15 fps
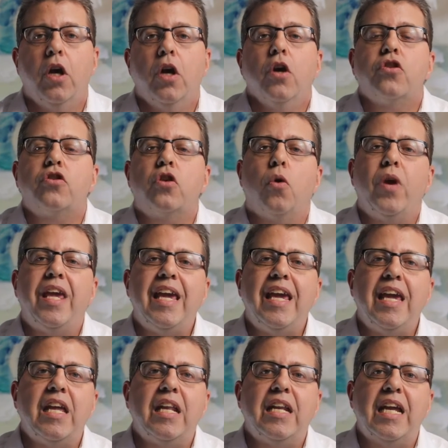So
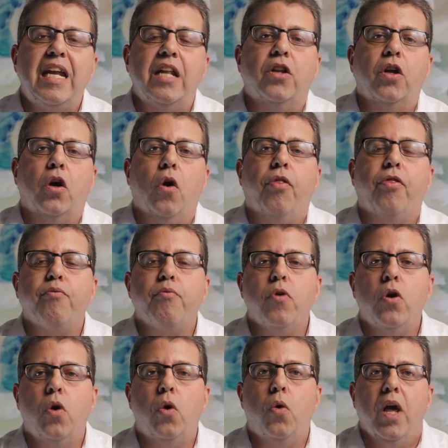he needed to go
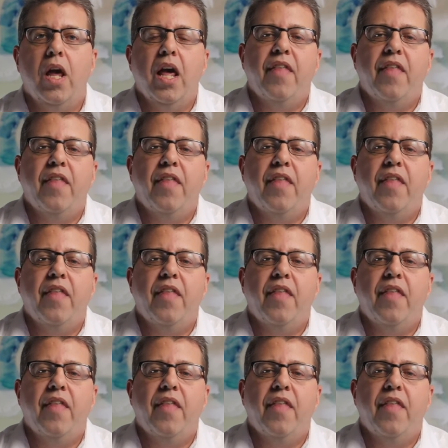through